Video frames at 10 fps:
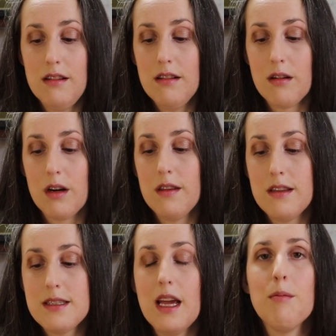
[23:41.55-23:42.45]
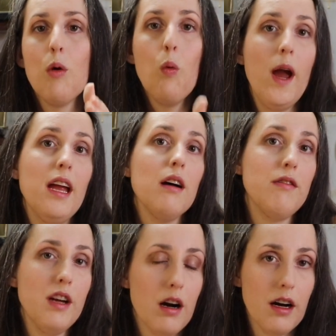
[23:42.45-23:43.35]
or the same weight of
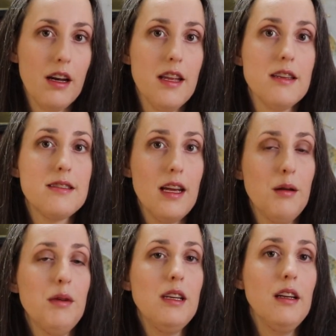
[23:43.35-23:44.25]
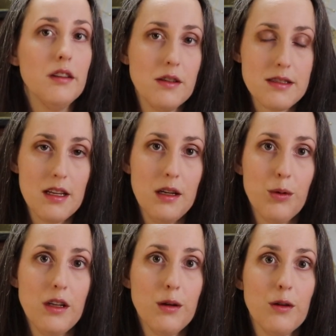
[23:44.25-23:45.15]
yarn and the same needles that you
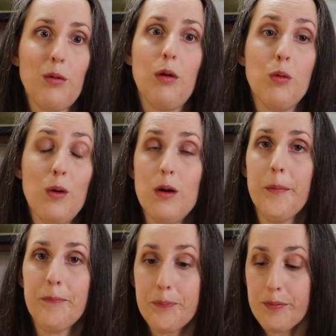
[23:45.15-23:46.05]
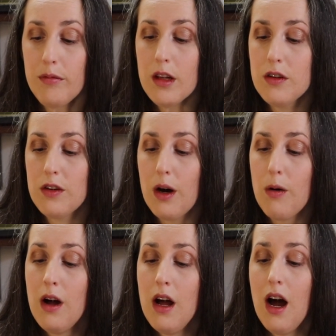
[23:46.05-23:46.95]
would use with wool.
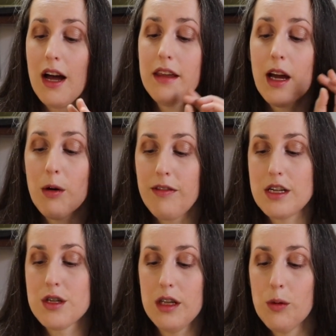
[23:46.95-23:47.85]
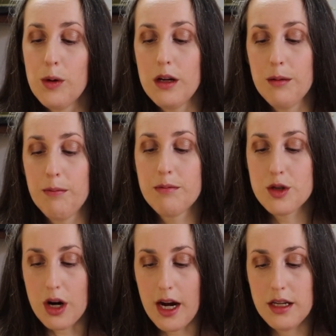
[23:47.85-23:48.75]
So I think I eventually will
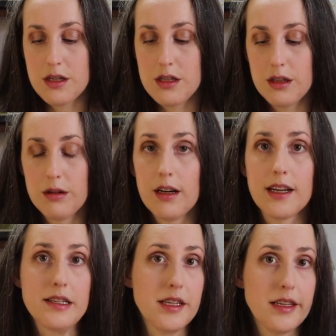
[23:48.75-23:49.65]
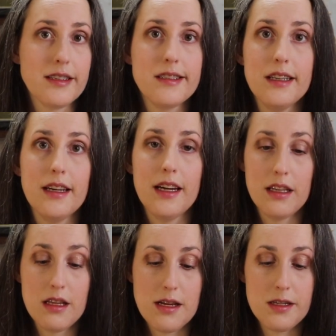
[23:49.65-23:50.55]
try to do a quotidian tee
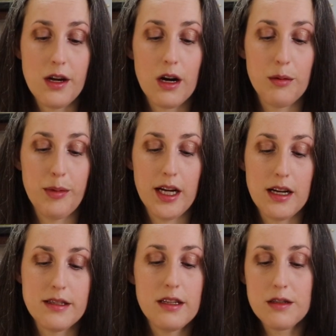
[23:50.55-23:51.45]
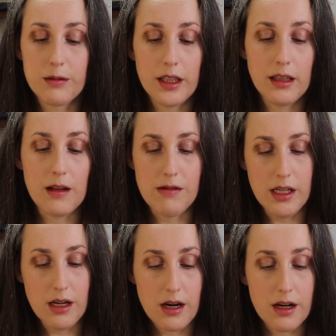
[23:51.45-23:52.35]
in this yarn because it's a really lovely
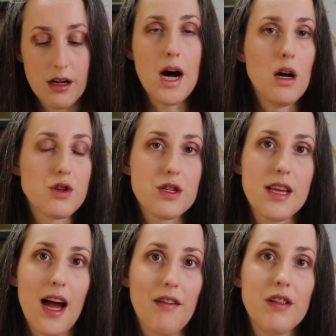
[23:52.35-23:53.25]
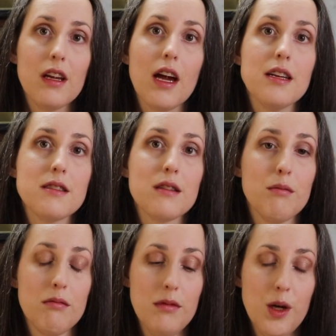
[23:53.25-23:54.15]
yarn. I'll just have to get
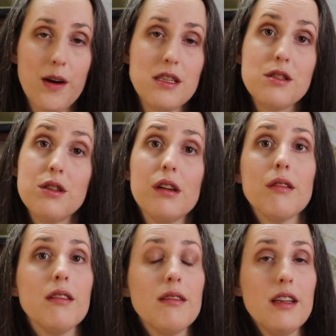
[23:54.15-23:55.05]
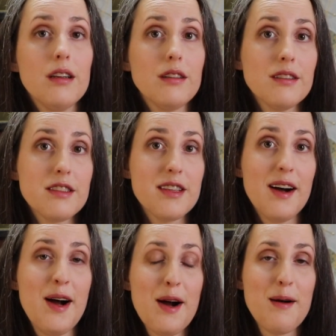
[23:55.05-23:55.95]
some US2 needles
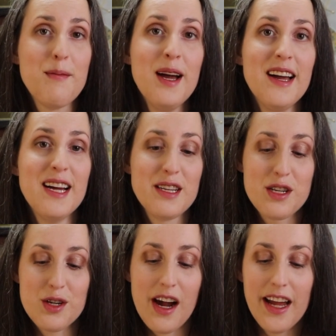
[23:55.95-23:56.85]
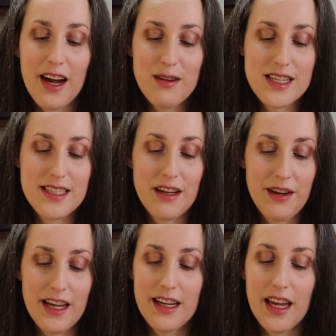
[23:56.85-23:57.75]
to try out to see if I
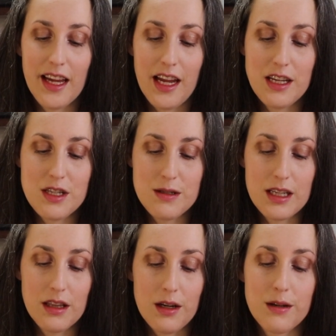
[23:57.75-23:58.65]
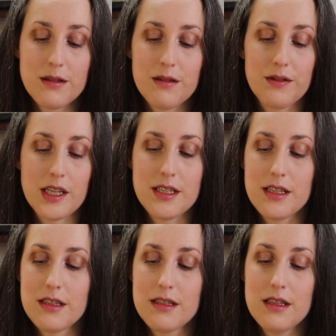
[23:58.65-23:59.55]
can get gauge using those
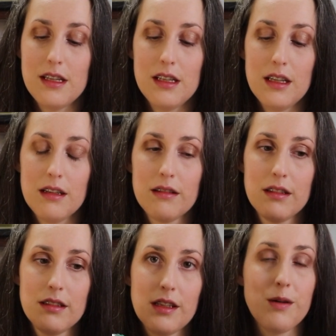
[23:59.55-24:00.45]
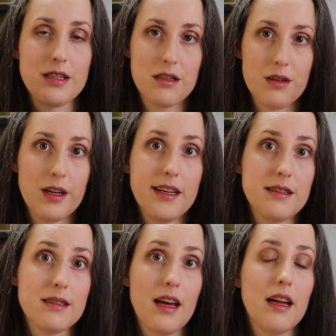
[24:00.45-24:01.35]
versus the
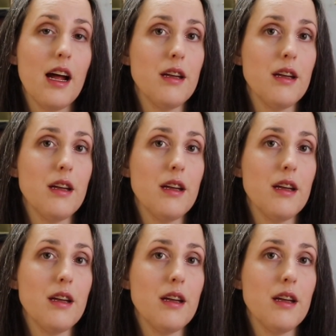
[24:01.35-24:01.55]
US3s that I